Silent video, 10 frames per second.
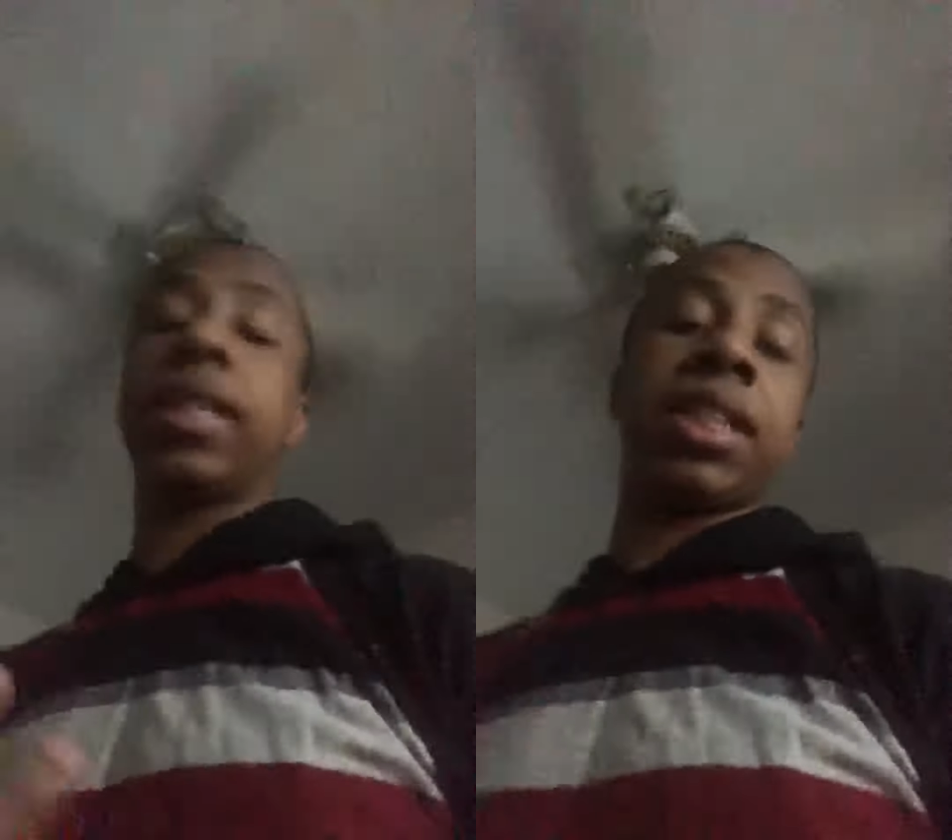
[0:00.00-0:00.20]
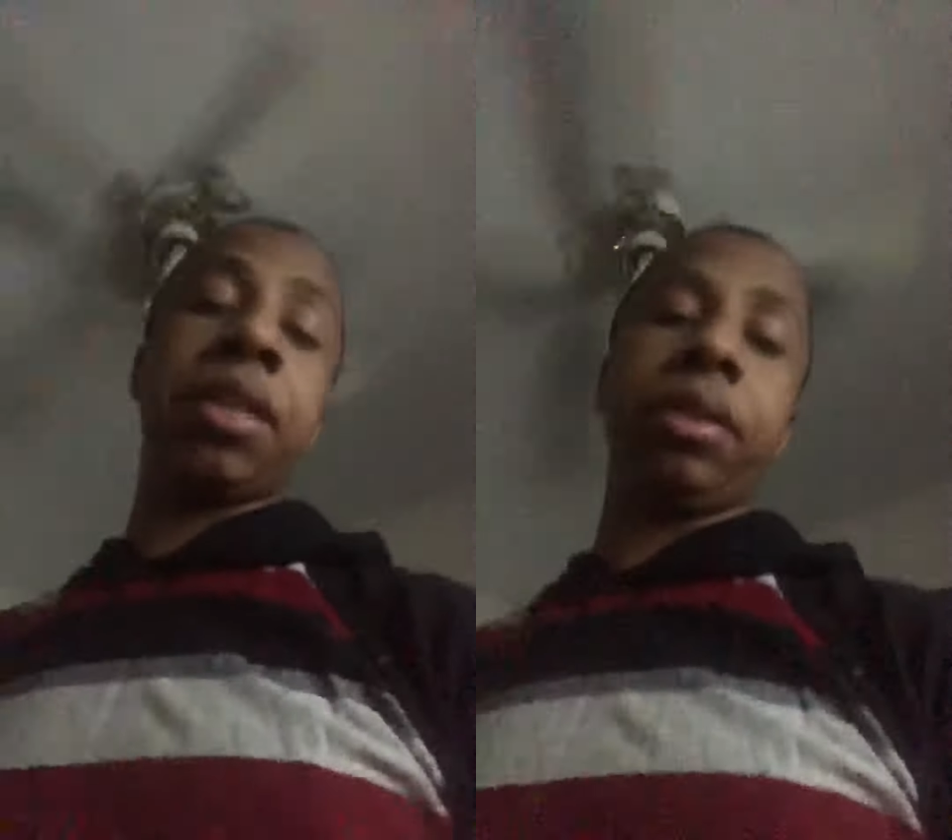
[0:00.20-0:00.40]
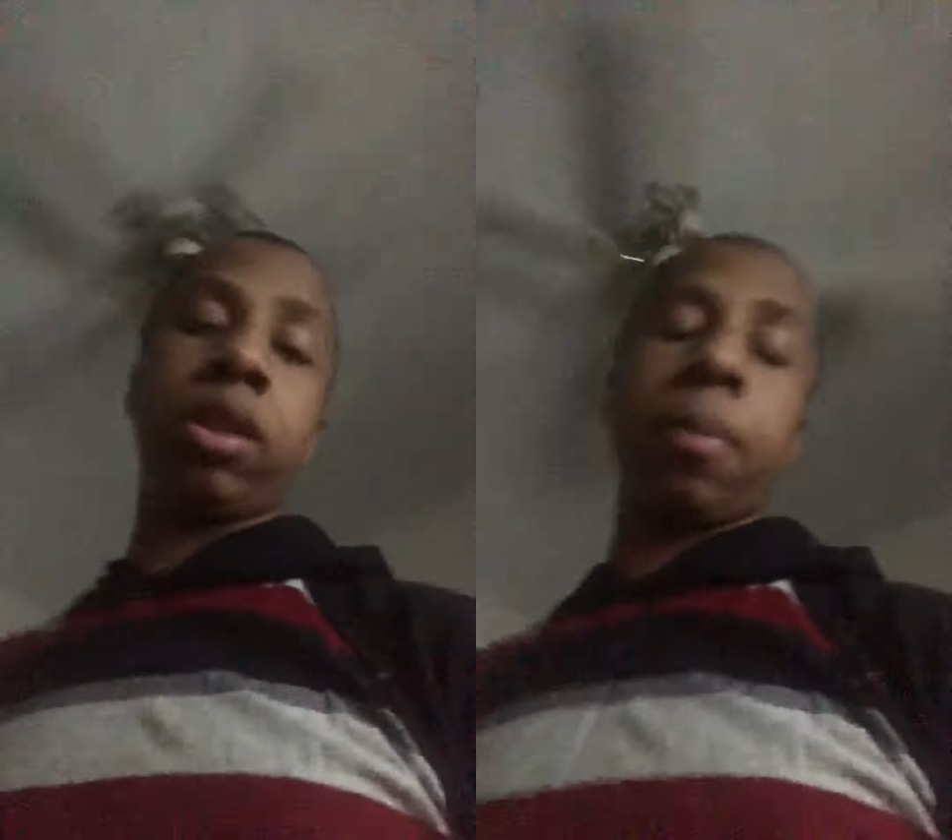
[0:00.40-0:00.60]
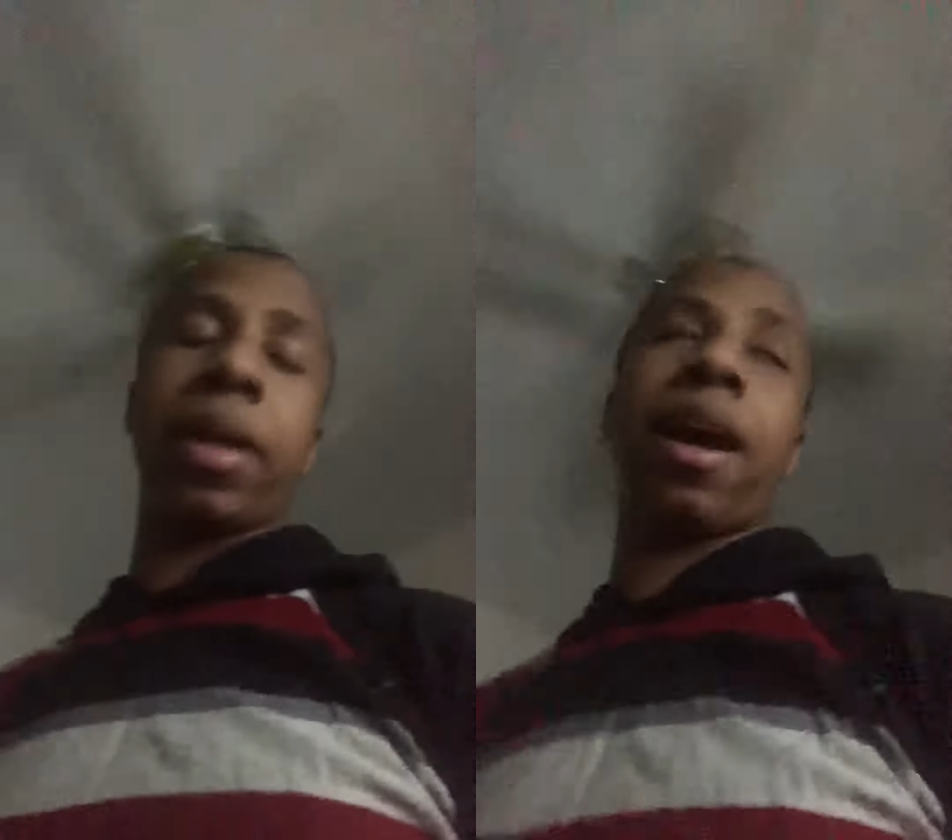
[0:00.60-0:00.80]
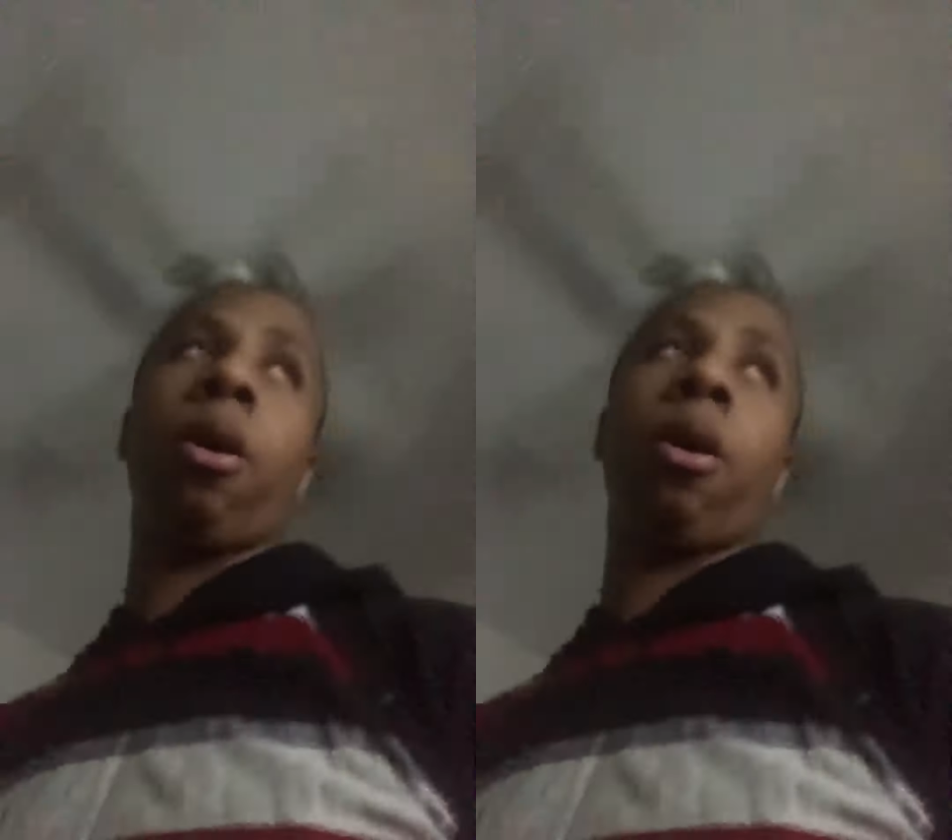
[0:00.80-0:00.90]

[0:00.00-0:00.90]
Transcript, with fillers: these series coming